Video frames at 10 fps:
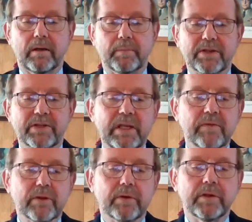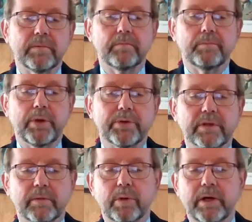Because even though the
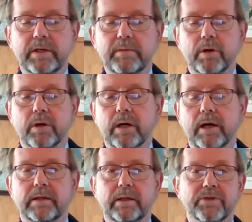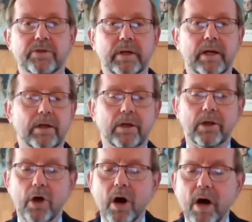post-Apprendi Booker guidelines are not
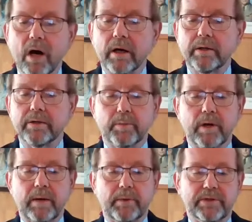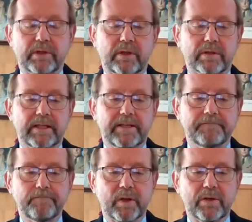law in the proper sense,
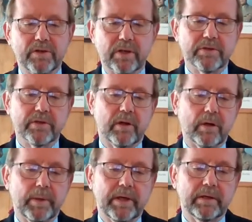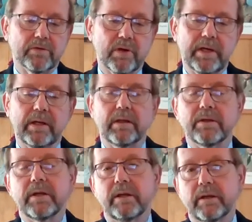judges are, by training
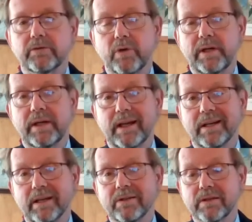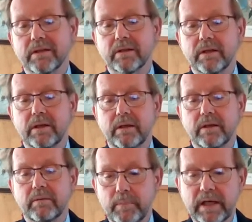and instinct,
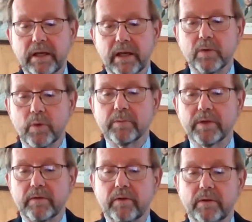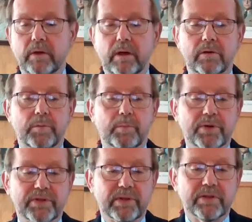men and women of the law who
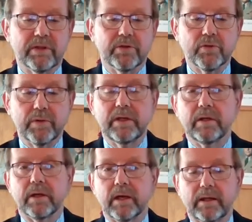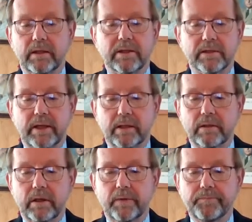persist in treating the guidelines like
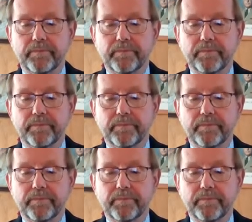law,